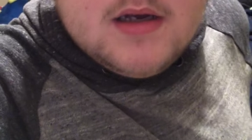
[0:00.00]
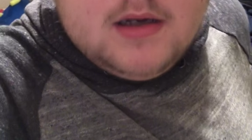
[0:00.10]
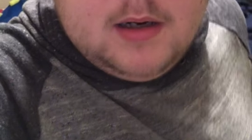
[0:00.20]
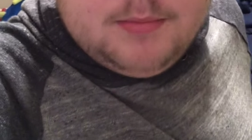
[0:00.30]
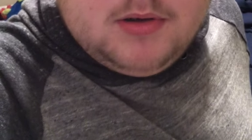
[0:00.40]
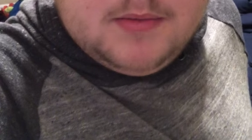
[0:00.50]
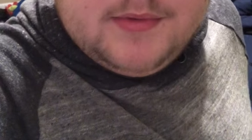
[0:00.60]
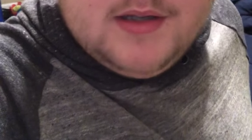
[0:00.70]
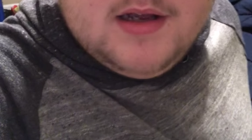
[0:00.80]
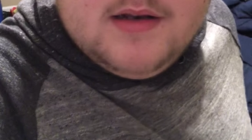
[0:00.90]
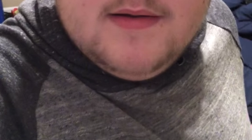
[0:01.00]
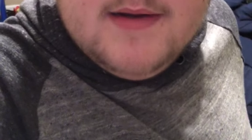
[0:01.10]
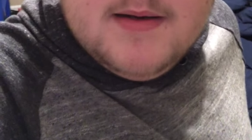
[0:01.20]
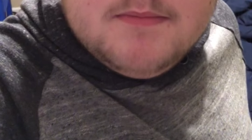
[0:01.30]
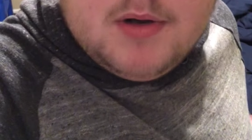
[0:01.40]
I promise that.
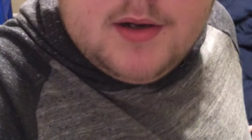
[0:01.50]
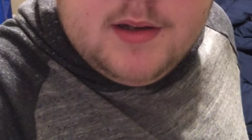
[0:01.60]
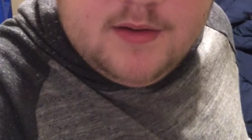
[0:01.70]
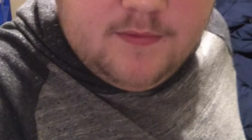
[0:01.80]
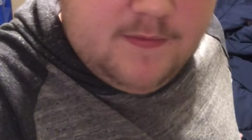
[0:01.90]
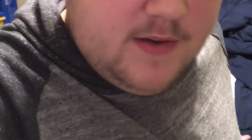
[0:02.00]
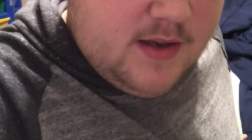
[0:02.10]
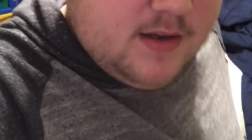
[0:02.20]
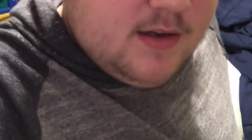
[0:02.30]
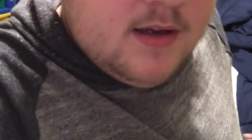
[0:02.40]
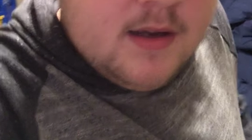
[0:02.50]
But if he